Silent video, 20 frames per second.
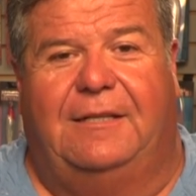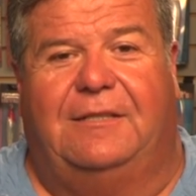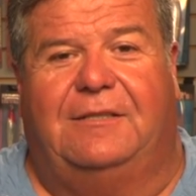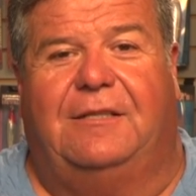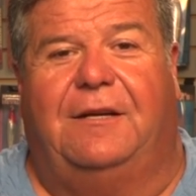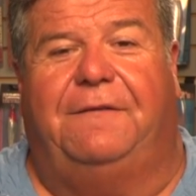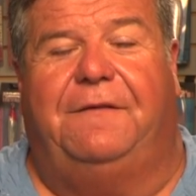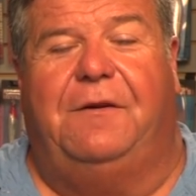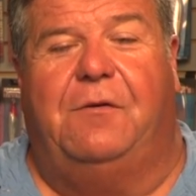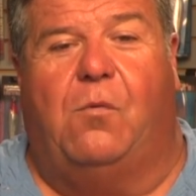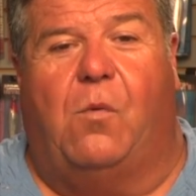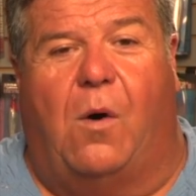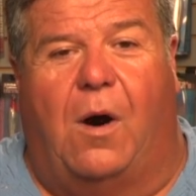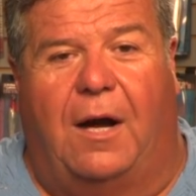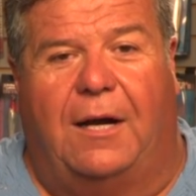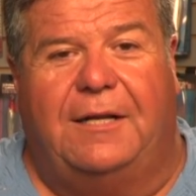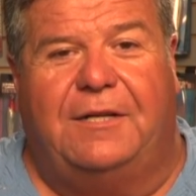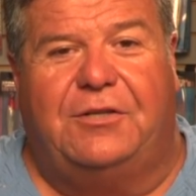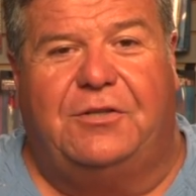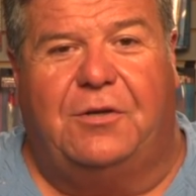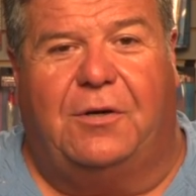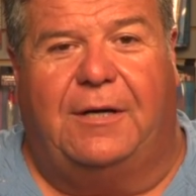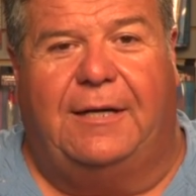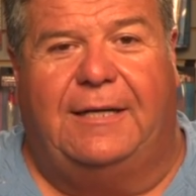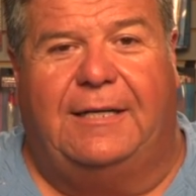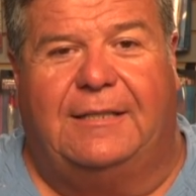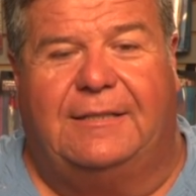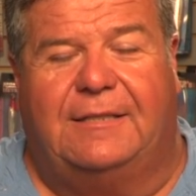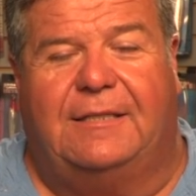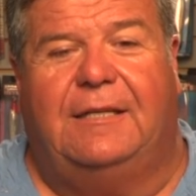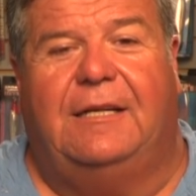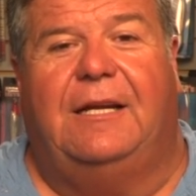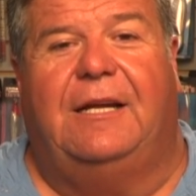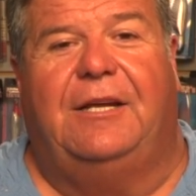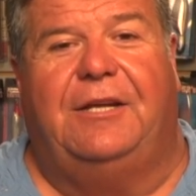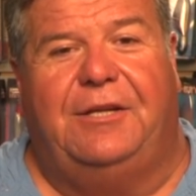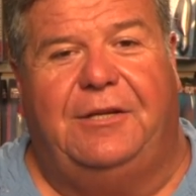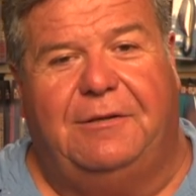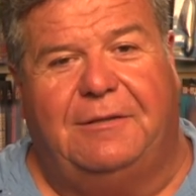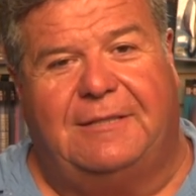So if you wanna join us,
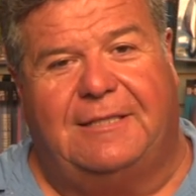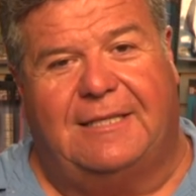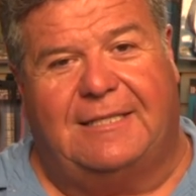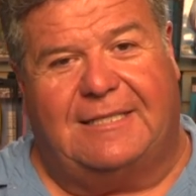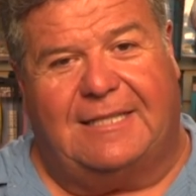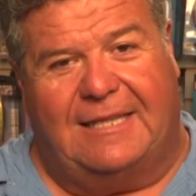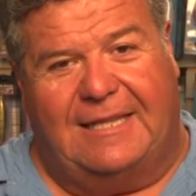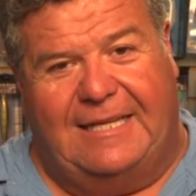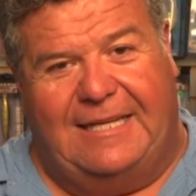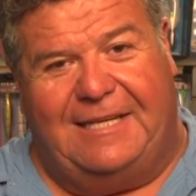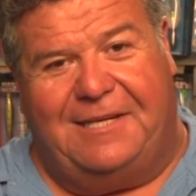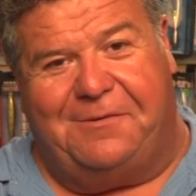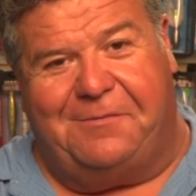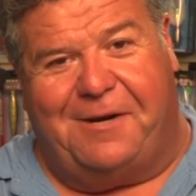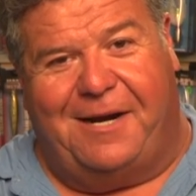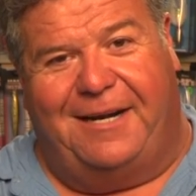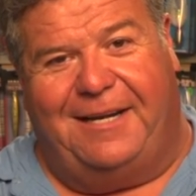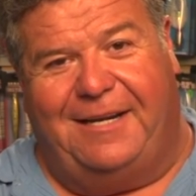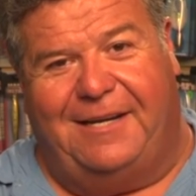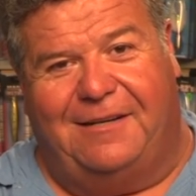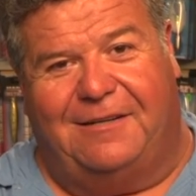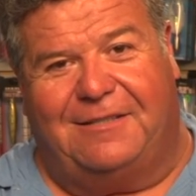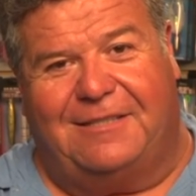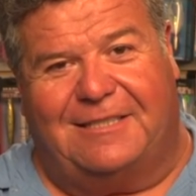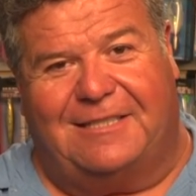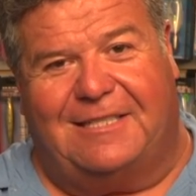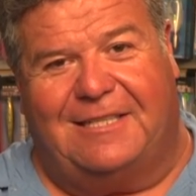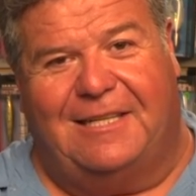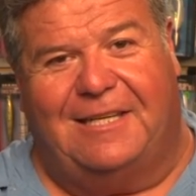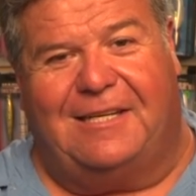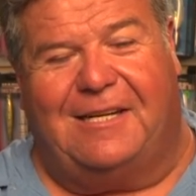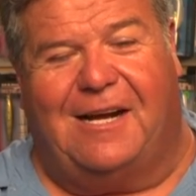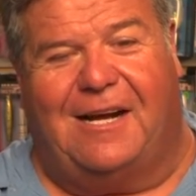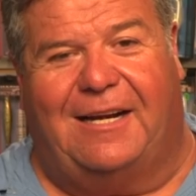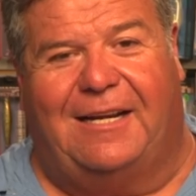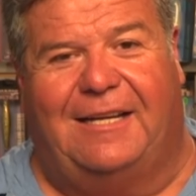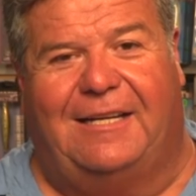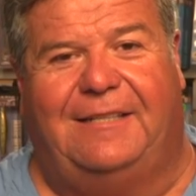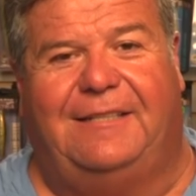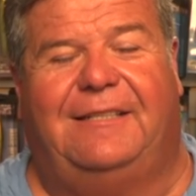use this link right here, just click
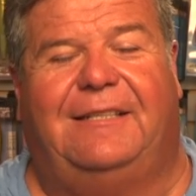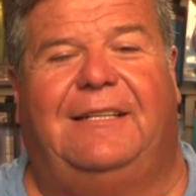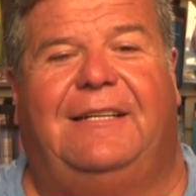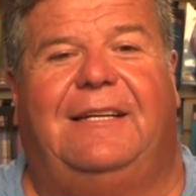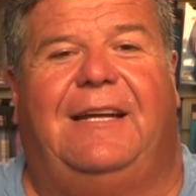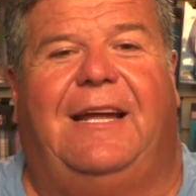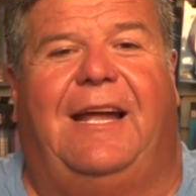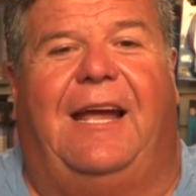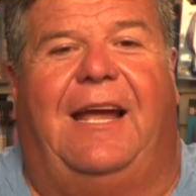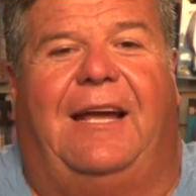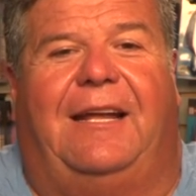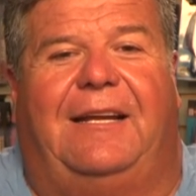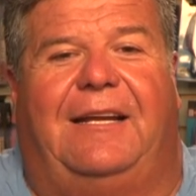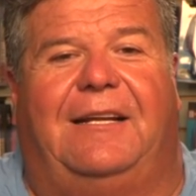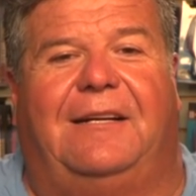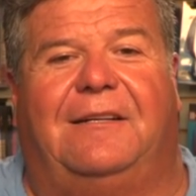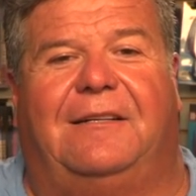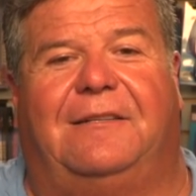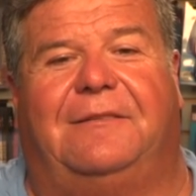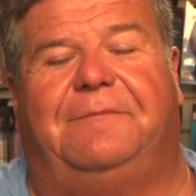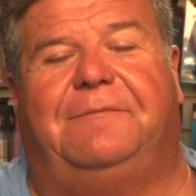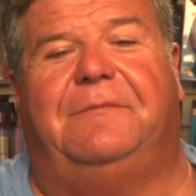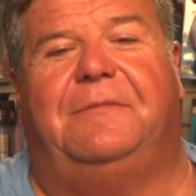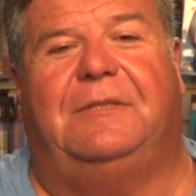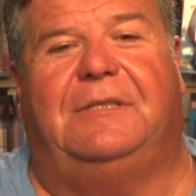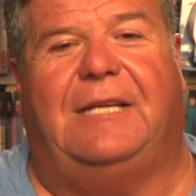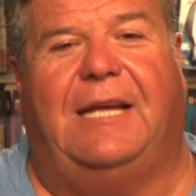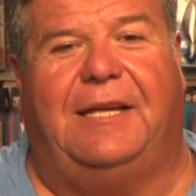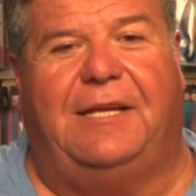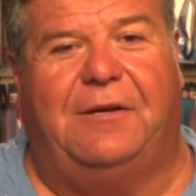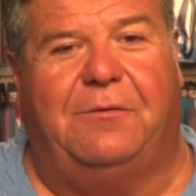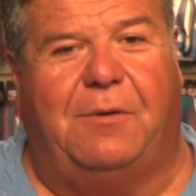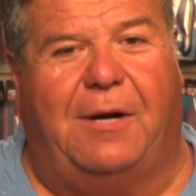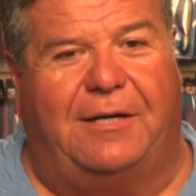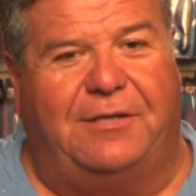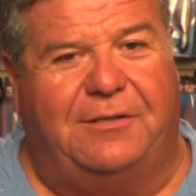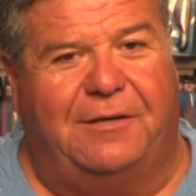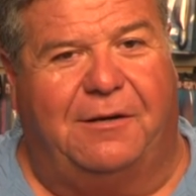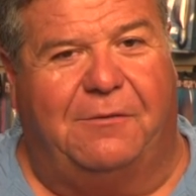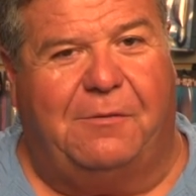on it, and it'll take you
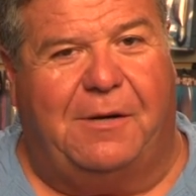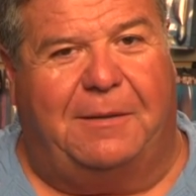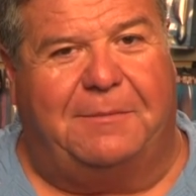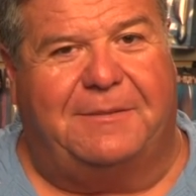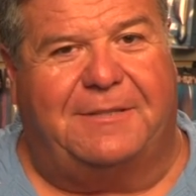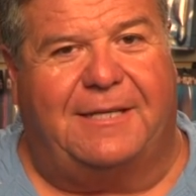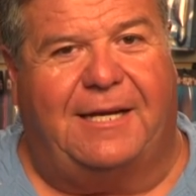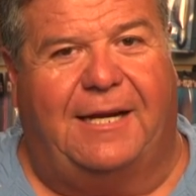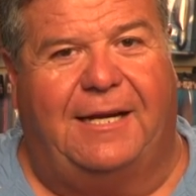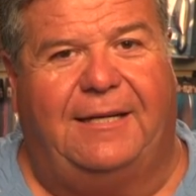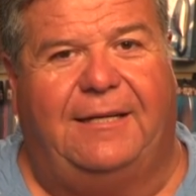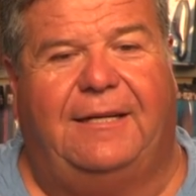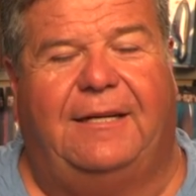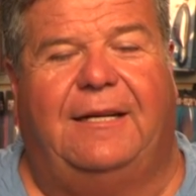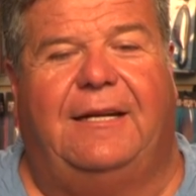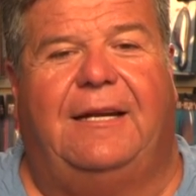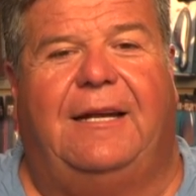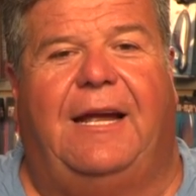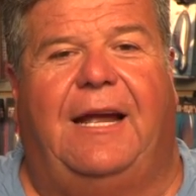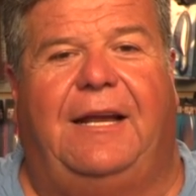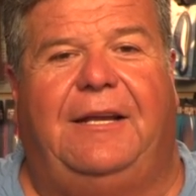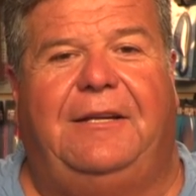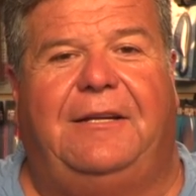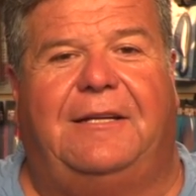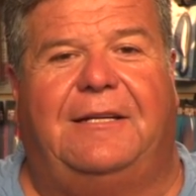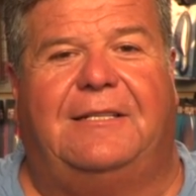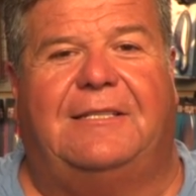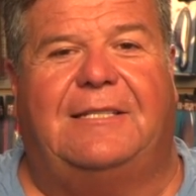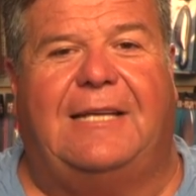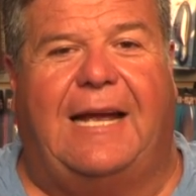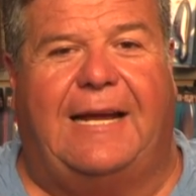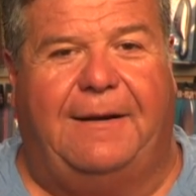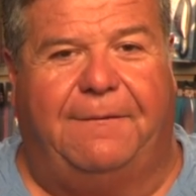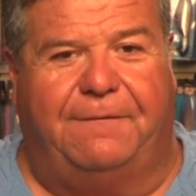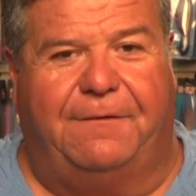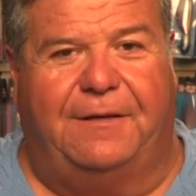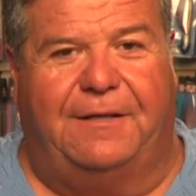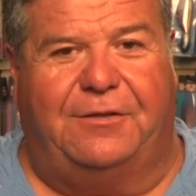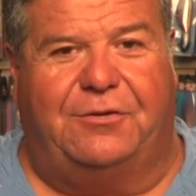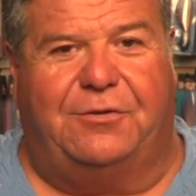right to our website and you can sign up
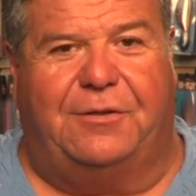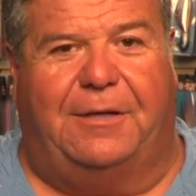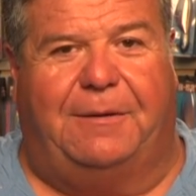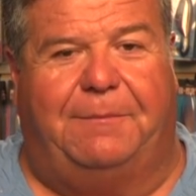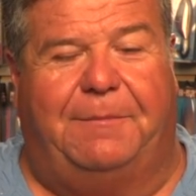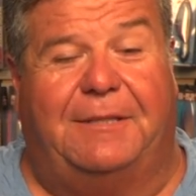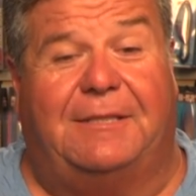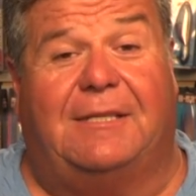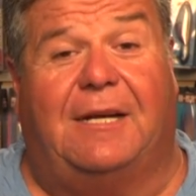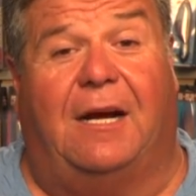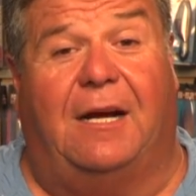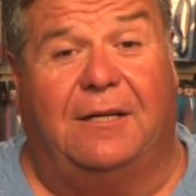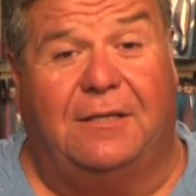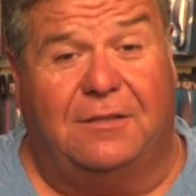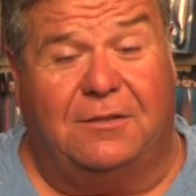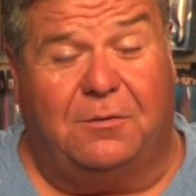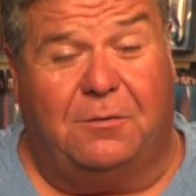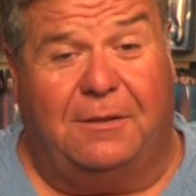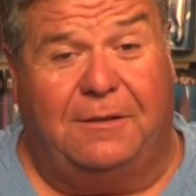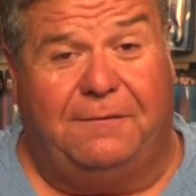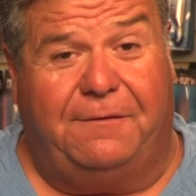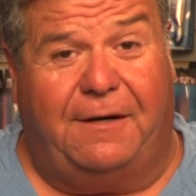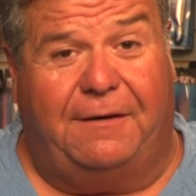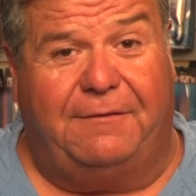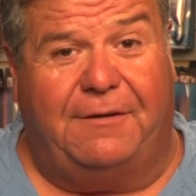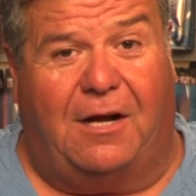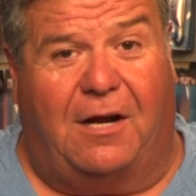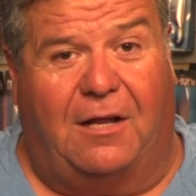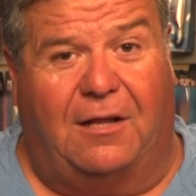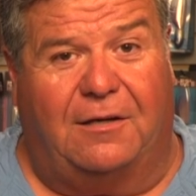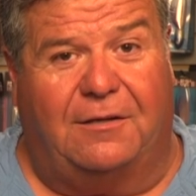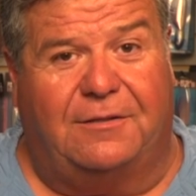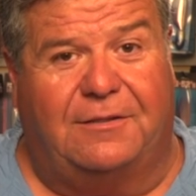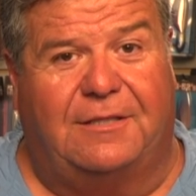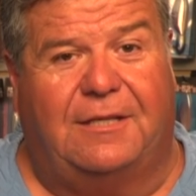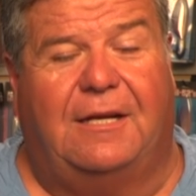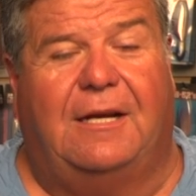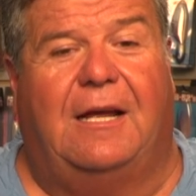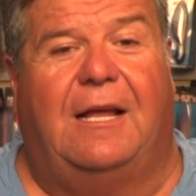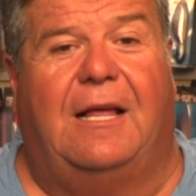for the trip. It's
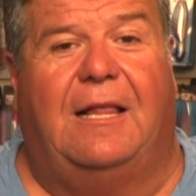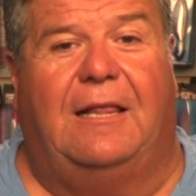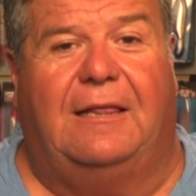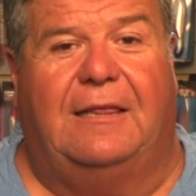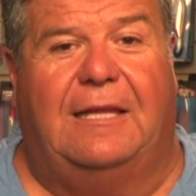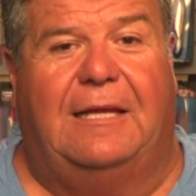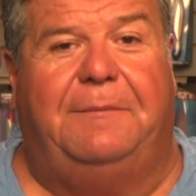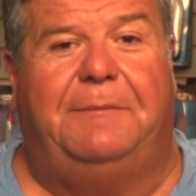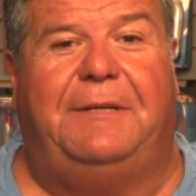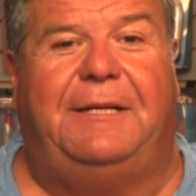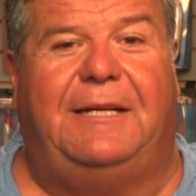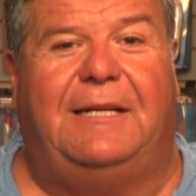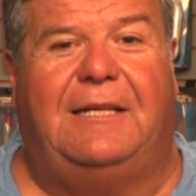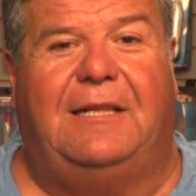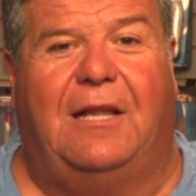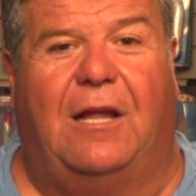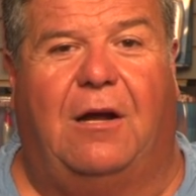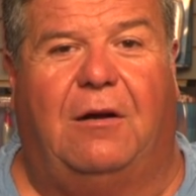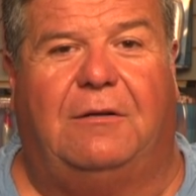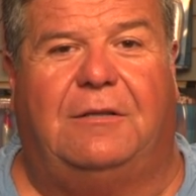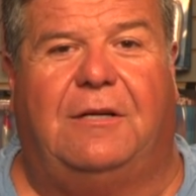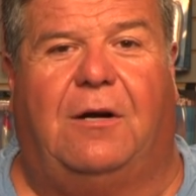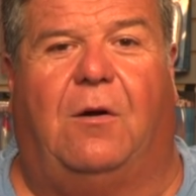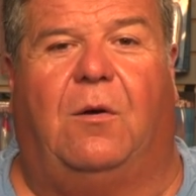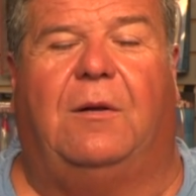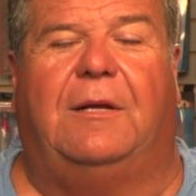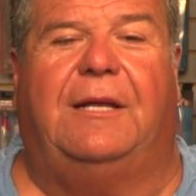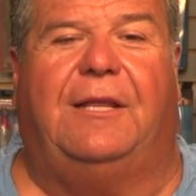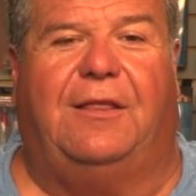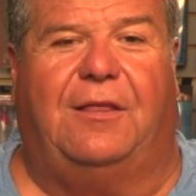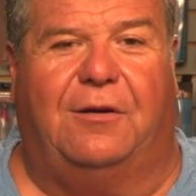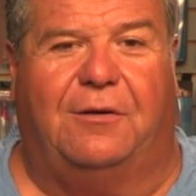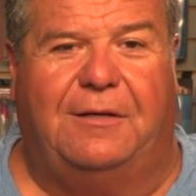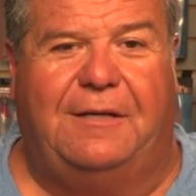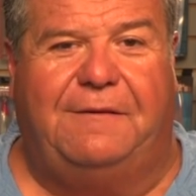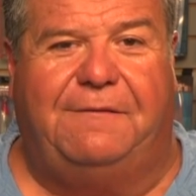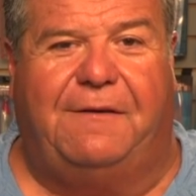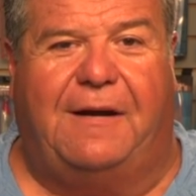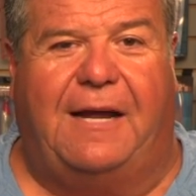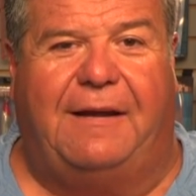$125, limited load to only
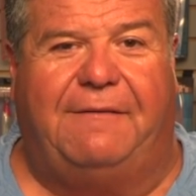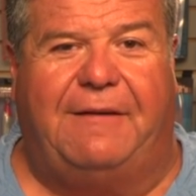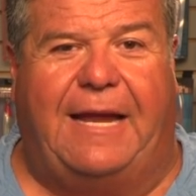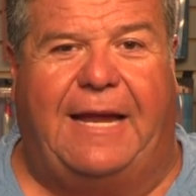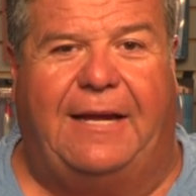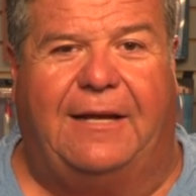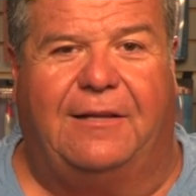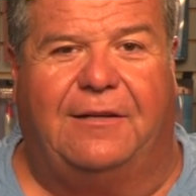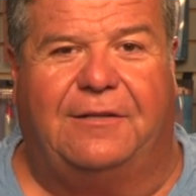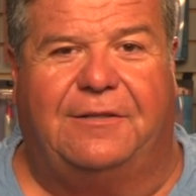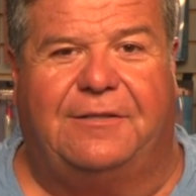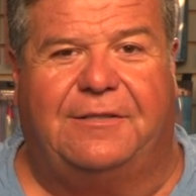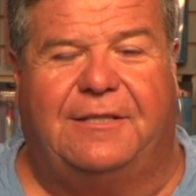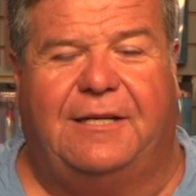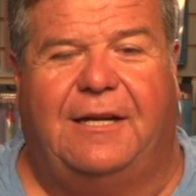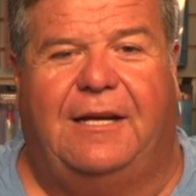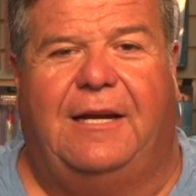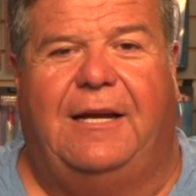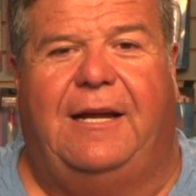35 anglers.